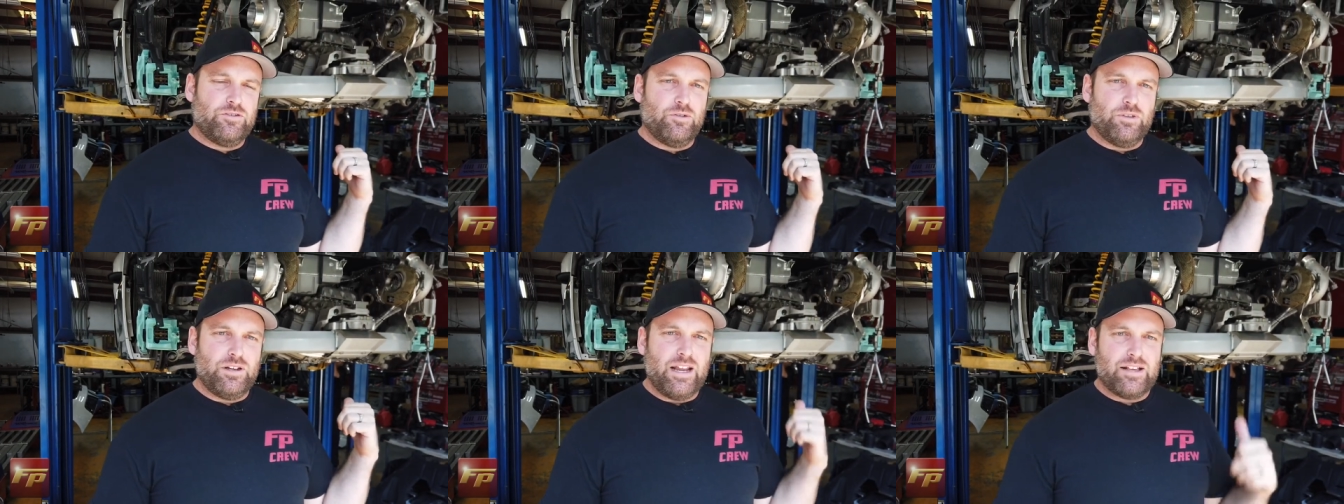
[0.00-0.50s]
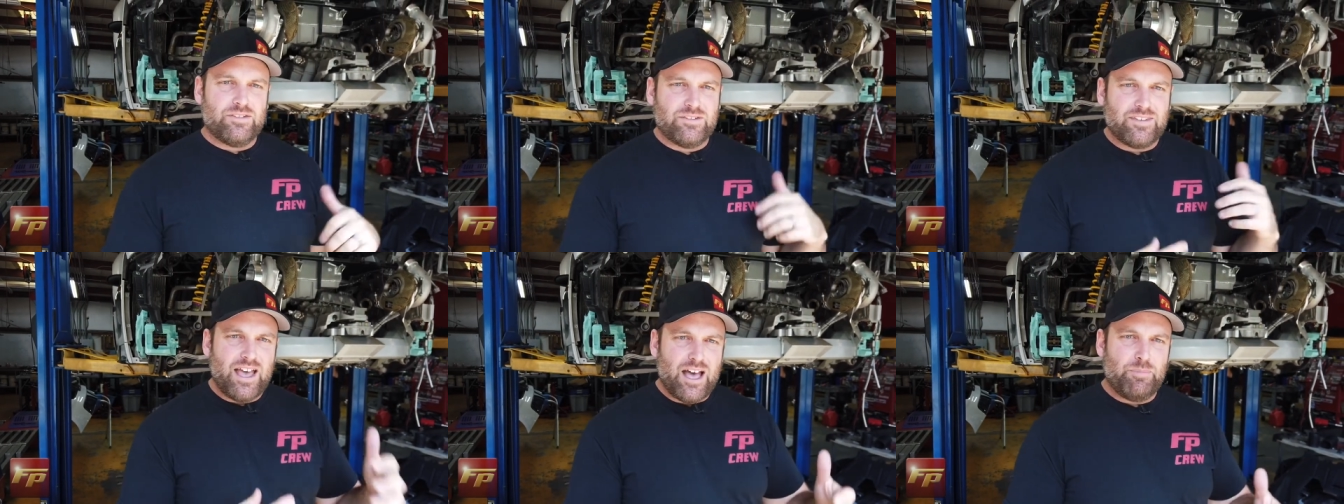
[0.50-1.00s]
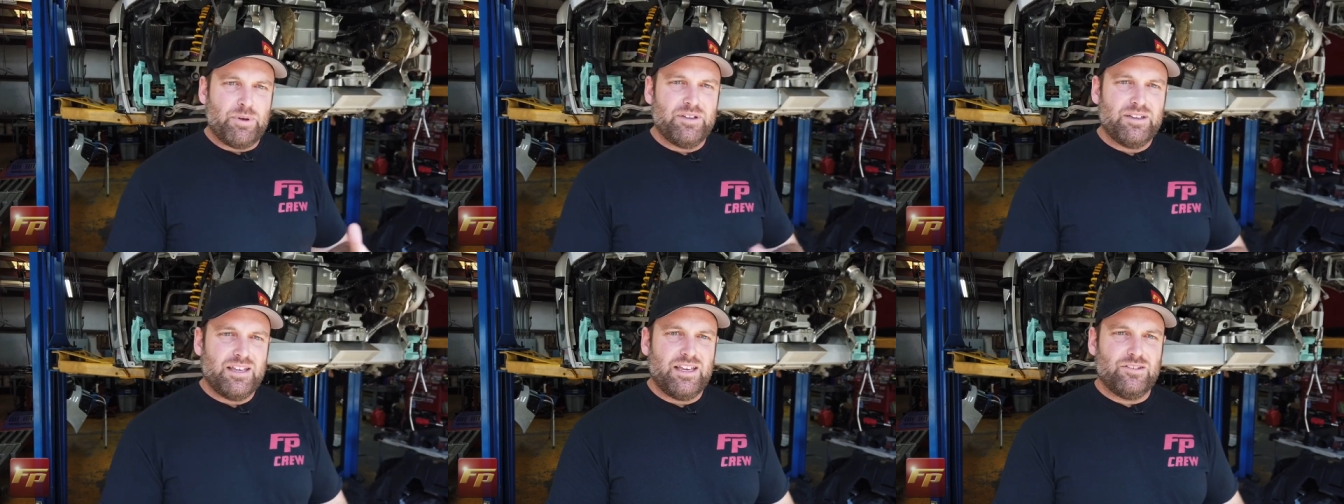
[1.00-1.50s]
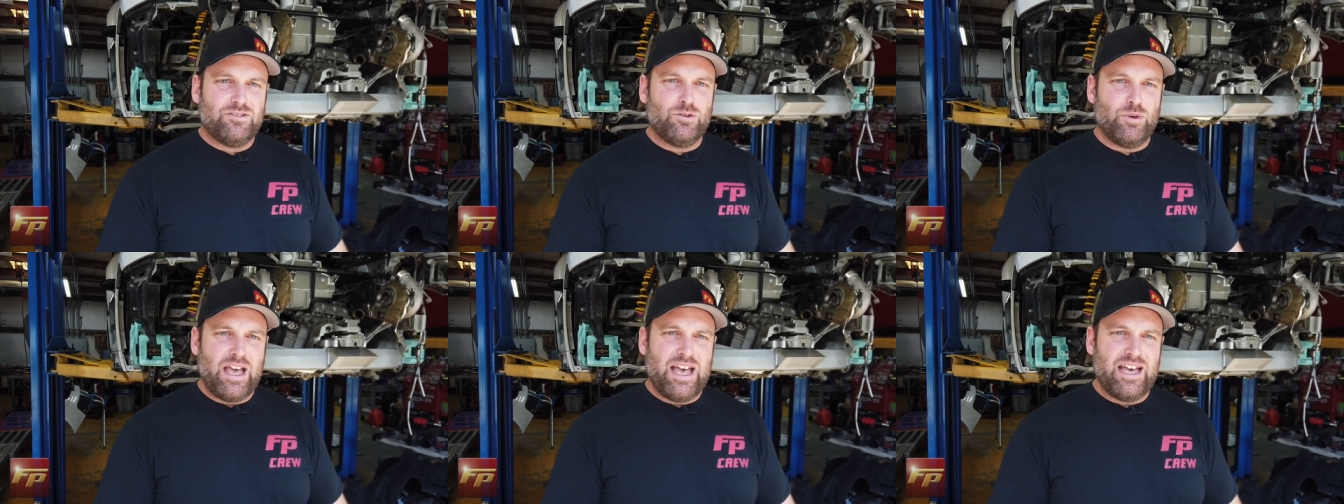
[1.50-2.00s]
So the next step is
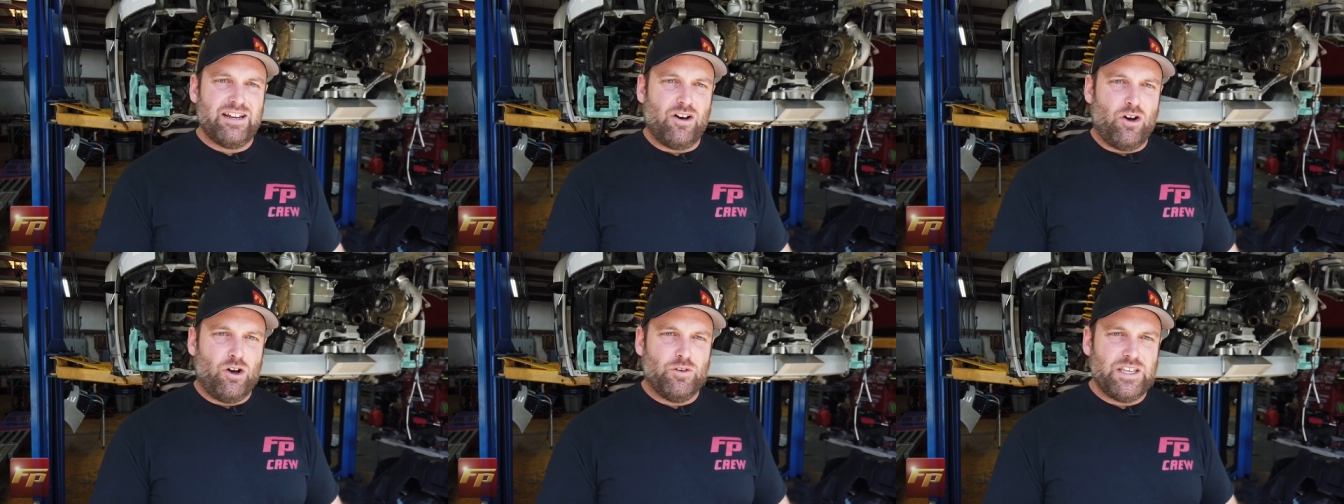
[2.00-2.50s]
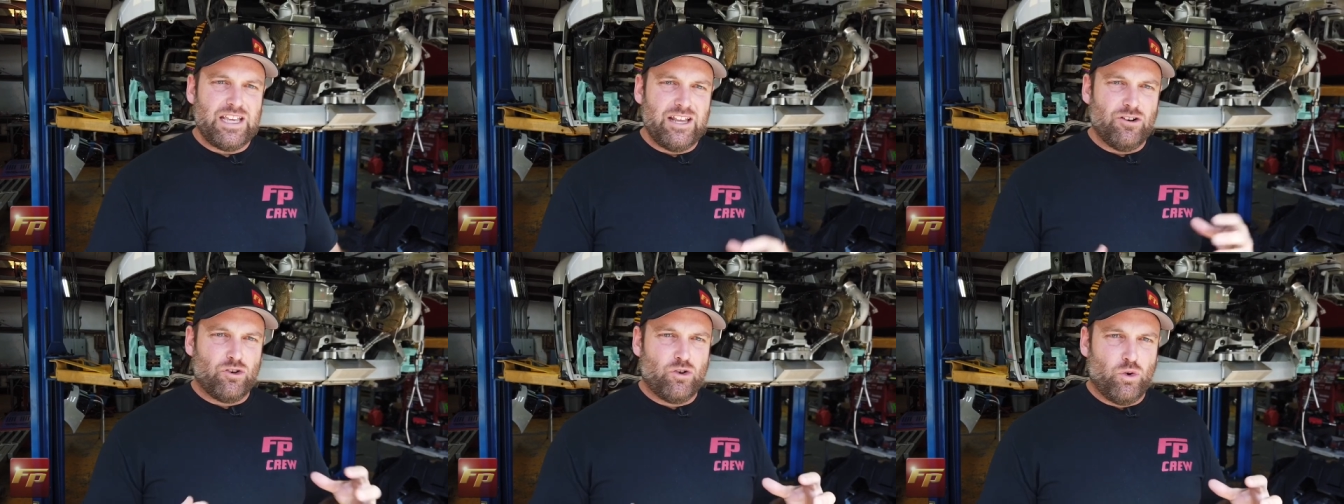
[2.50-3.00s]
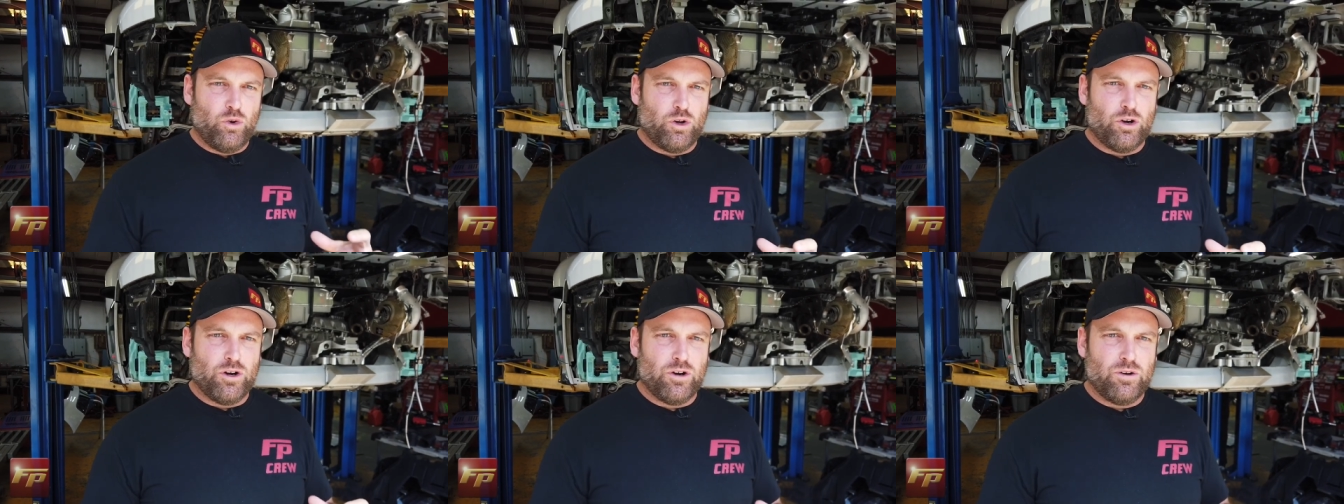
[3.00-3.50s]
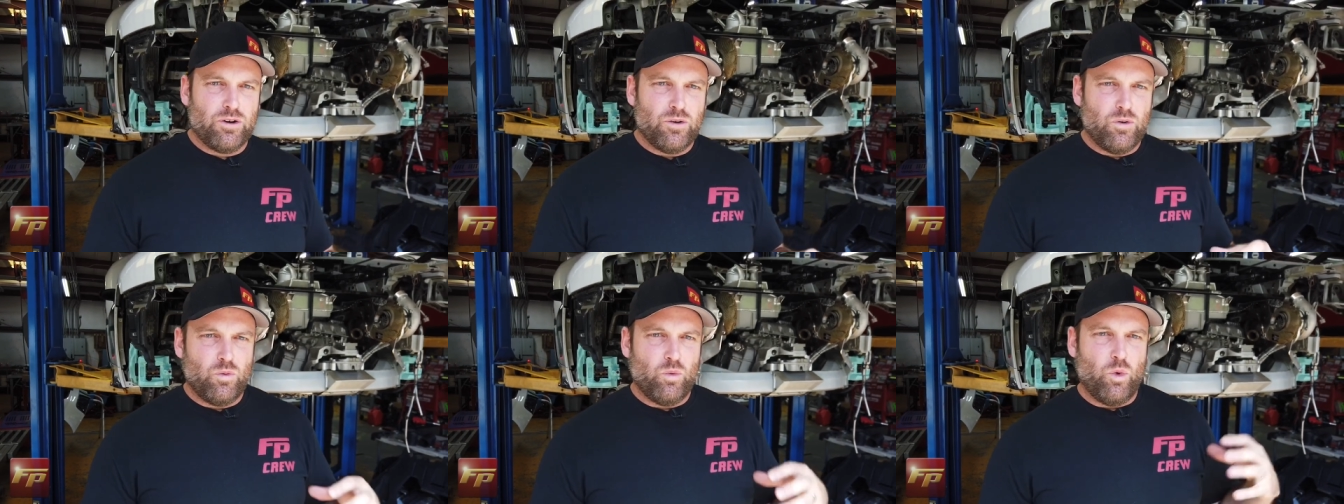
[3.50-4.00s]
to add all the intercooler
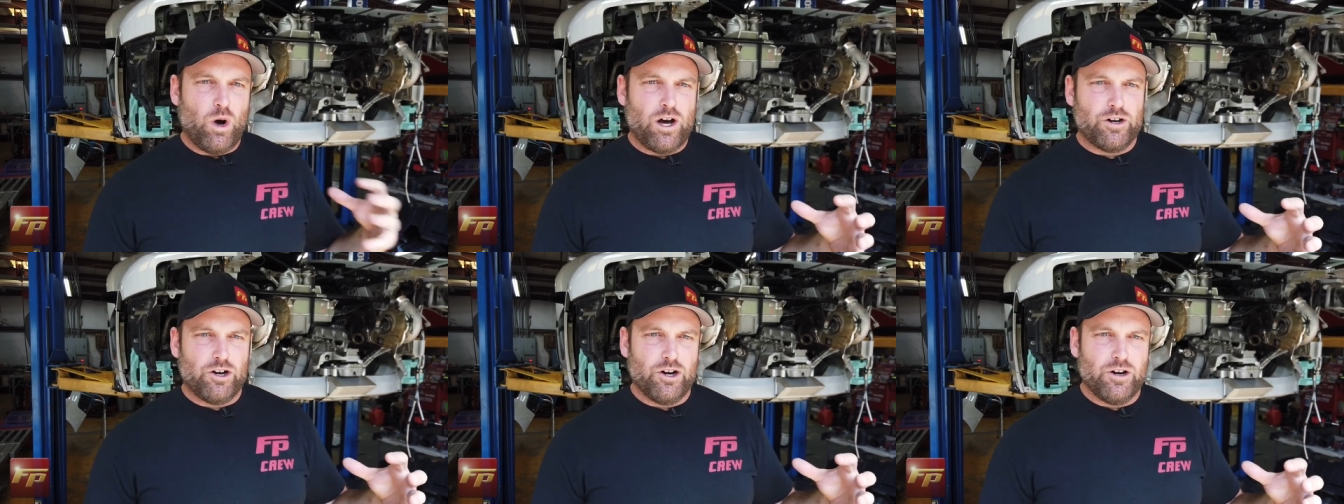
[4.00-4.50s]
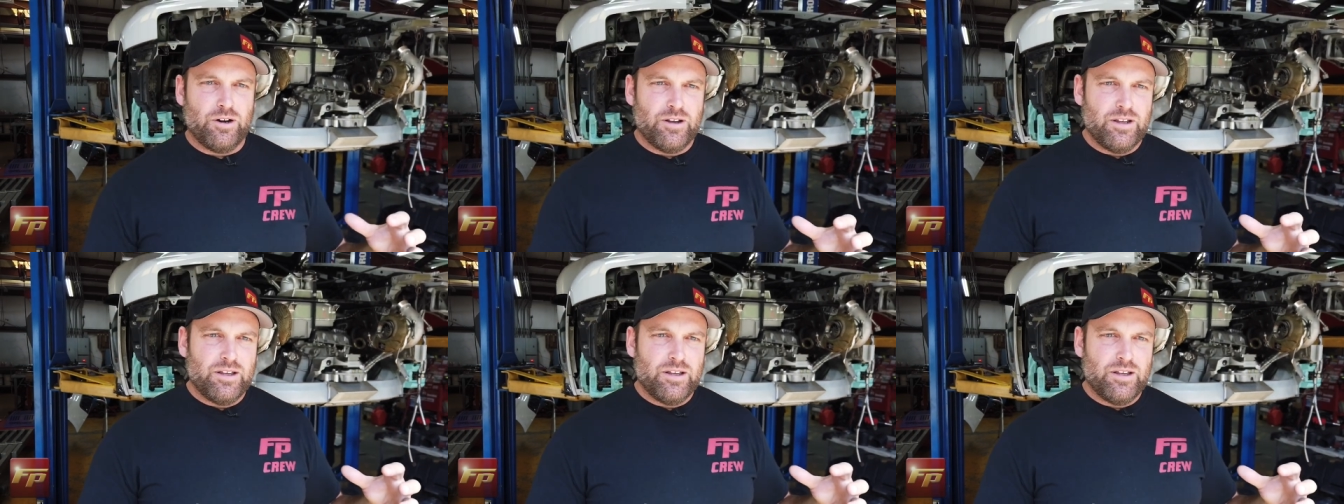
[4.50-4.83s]
water